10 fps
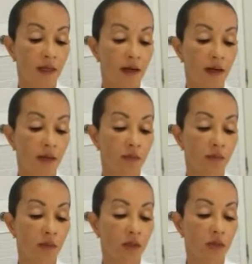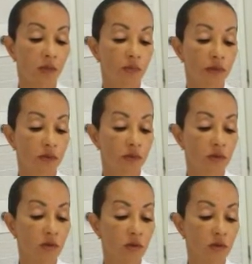The
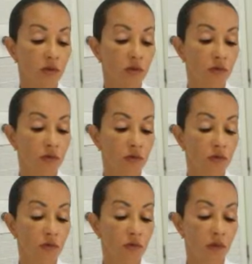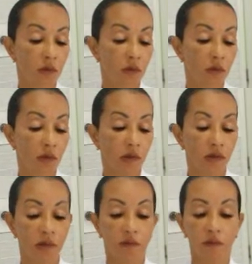bristles also,
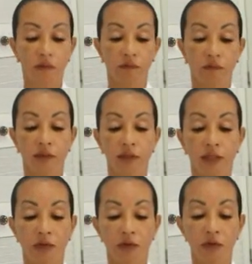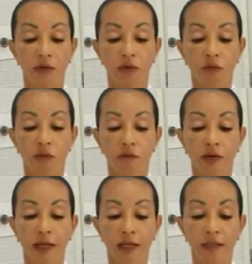for example, in terms of
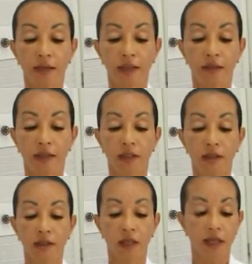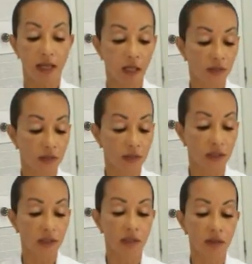height, like this, help to
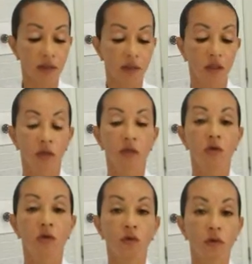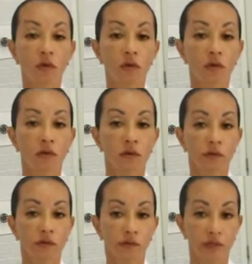clean the lower
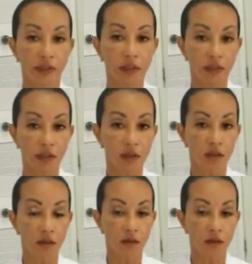front teeth